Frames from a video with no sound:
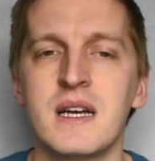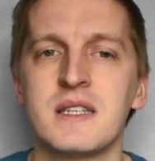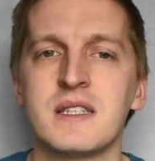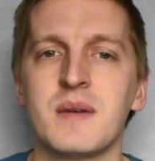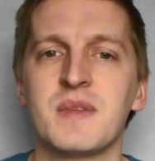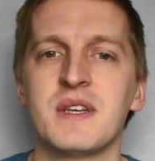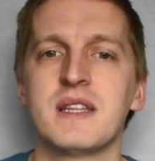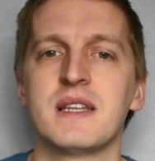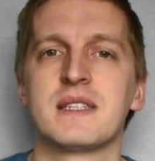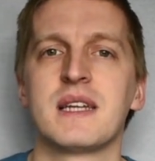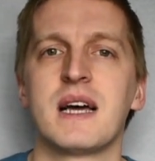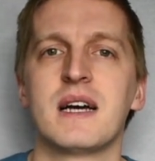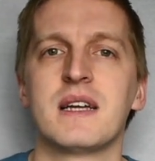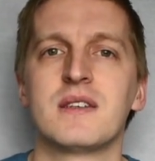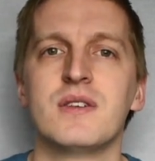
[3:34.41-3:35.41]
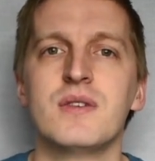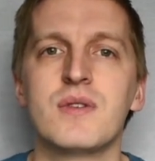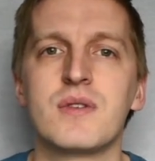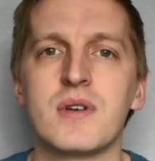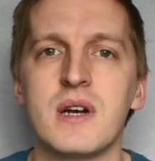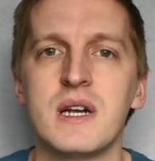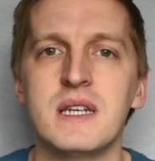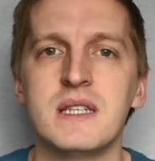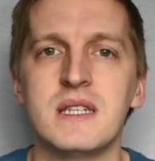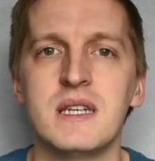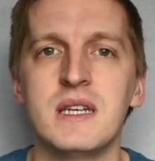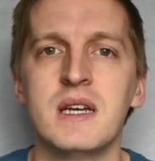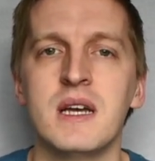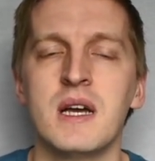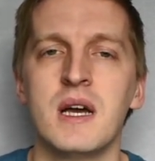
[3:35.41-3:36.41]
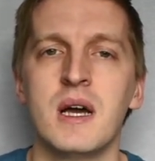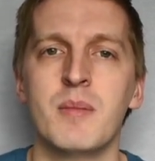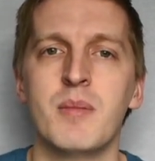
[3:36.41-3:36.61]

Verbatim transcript: something that's not too crazy,